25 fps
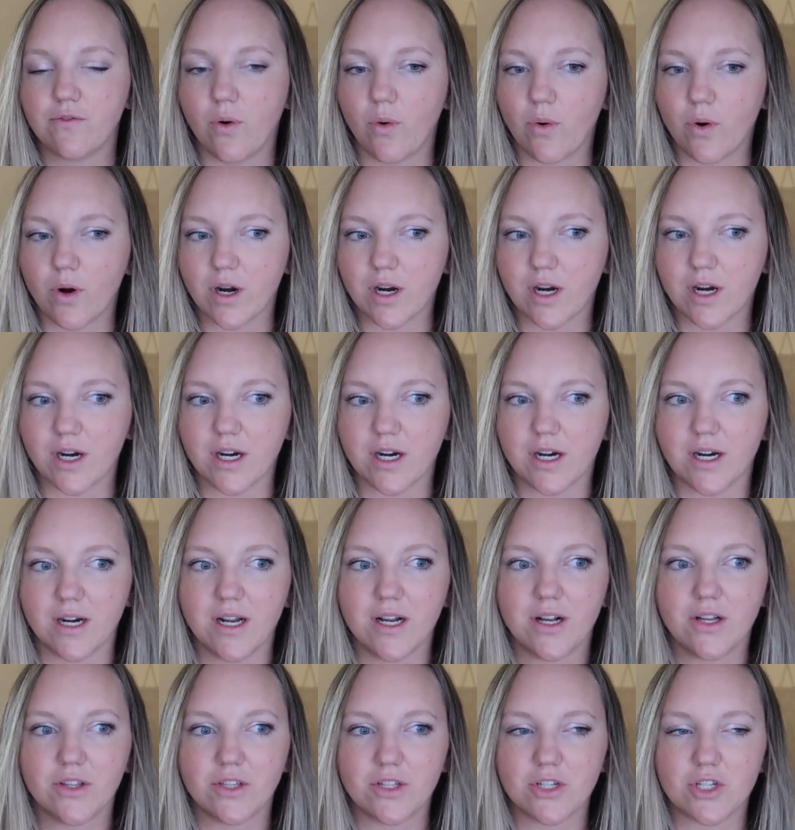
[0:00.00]

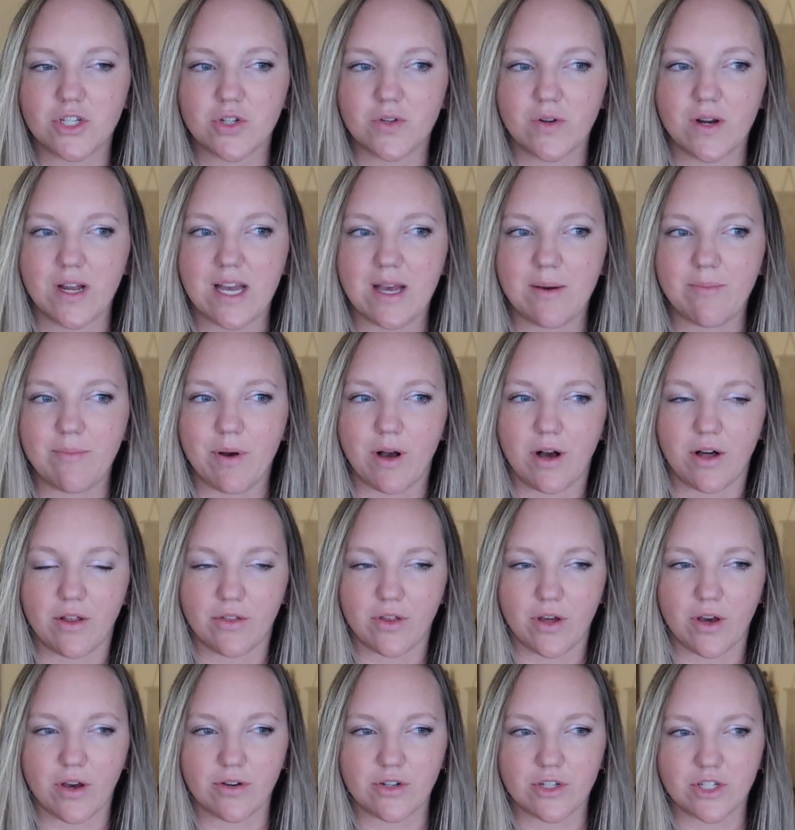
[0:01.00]
for the trip,
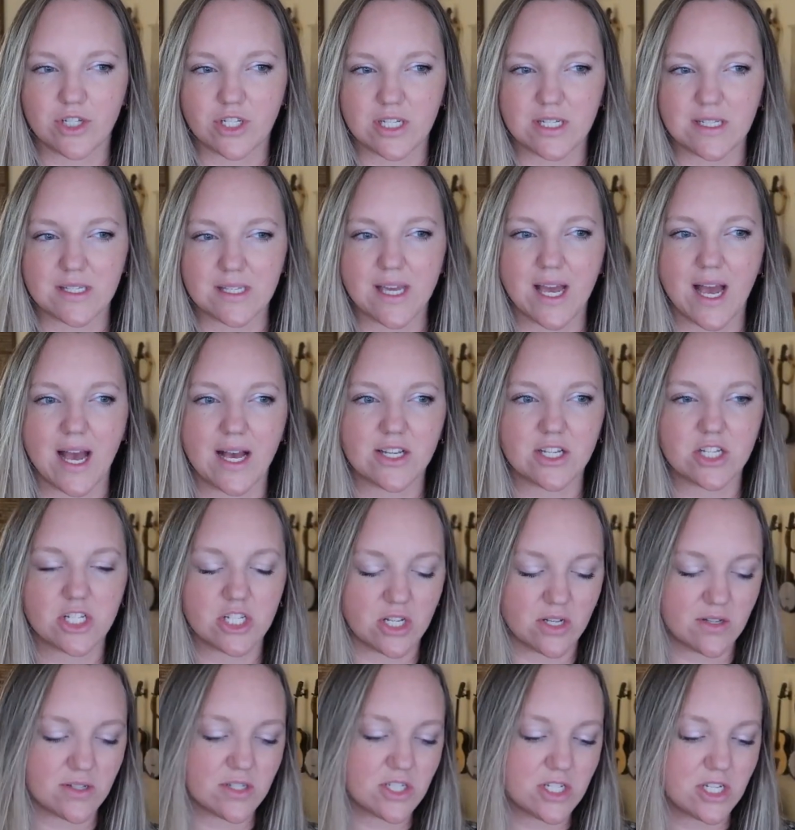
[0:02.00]
although she, yeah,
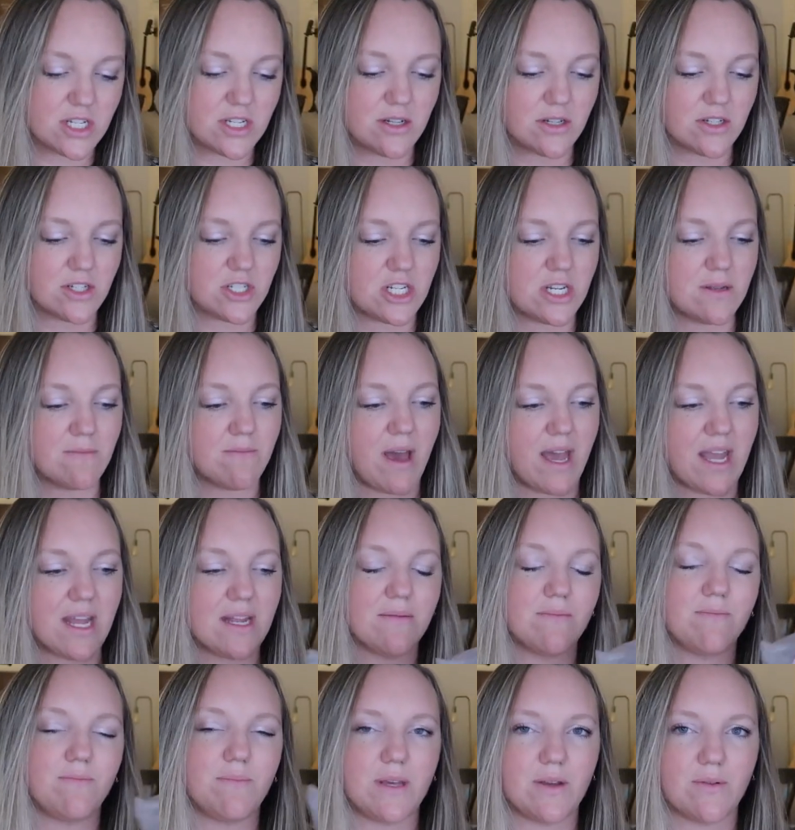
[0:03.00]
so she'll, she
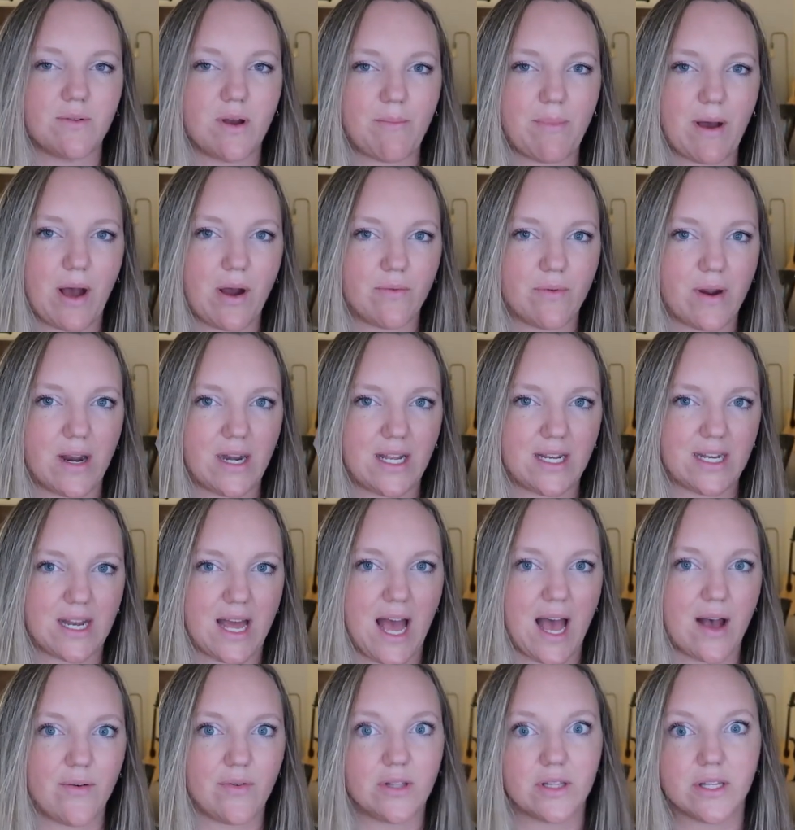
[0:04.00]
might be about ready to
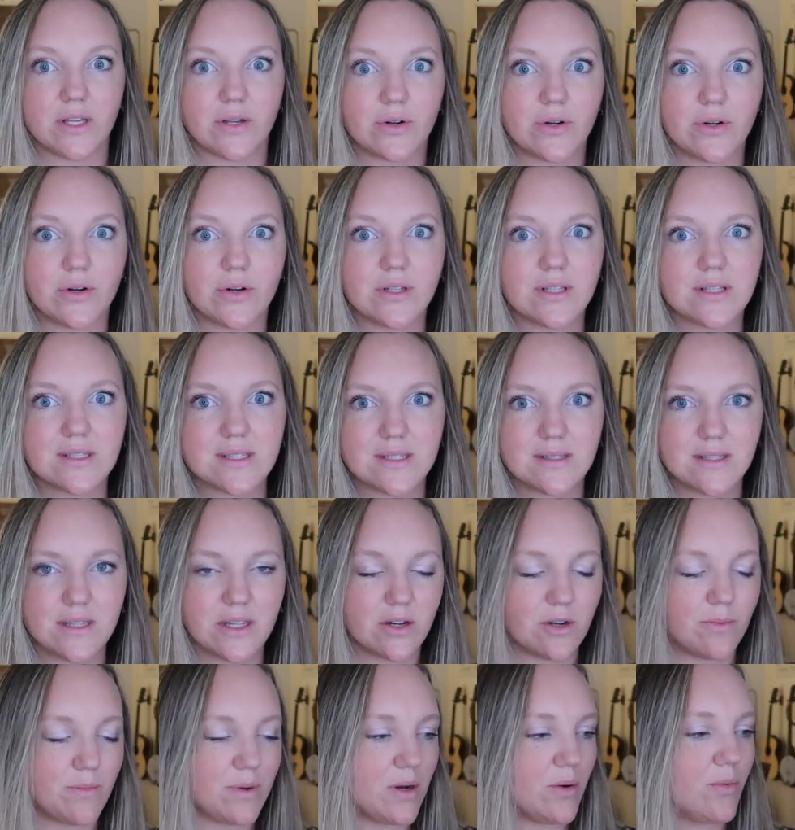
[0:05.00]
have a little,
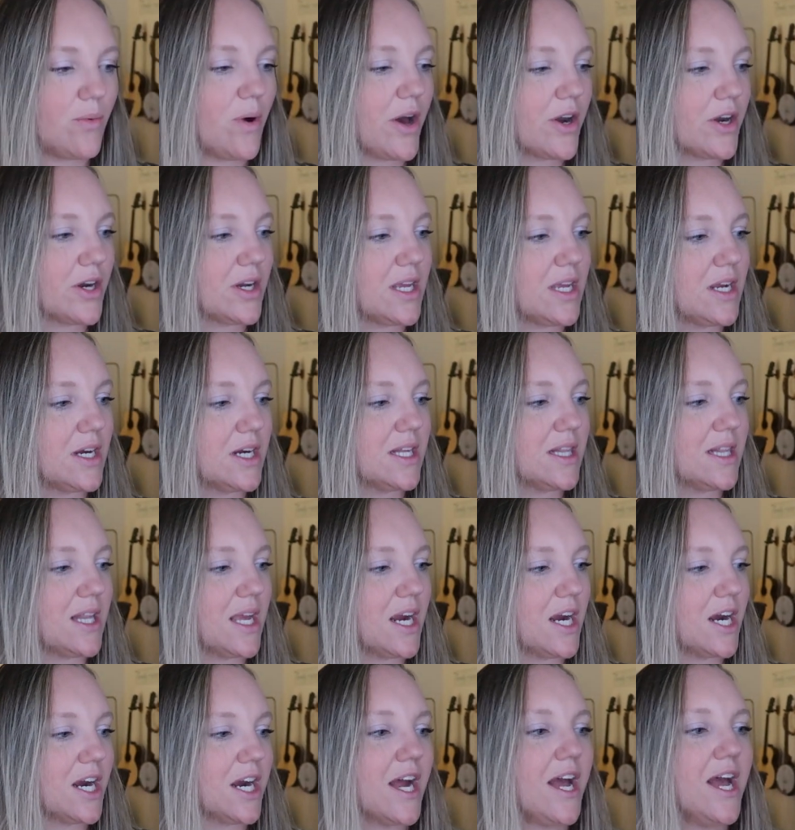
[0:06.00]
little bit of water here and
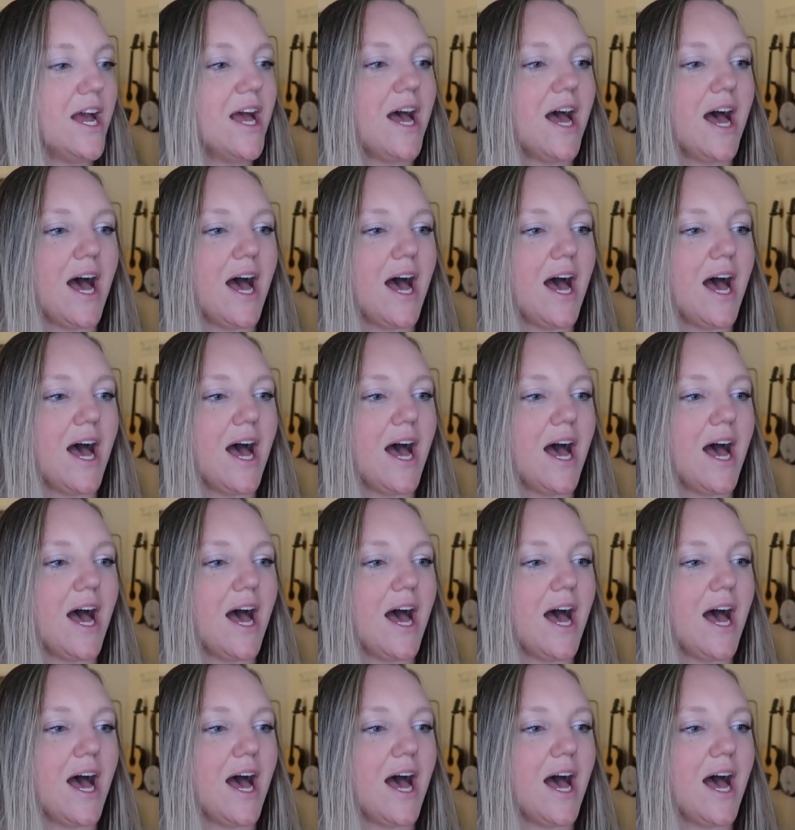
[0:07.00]
there.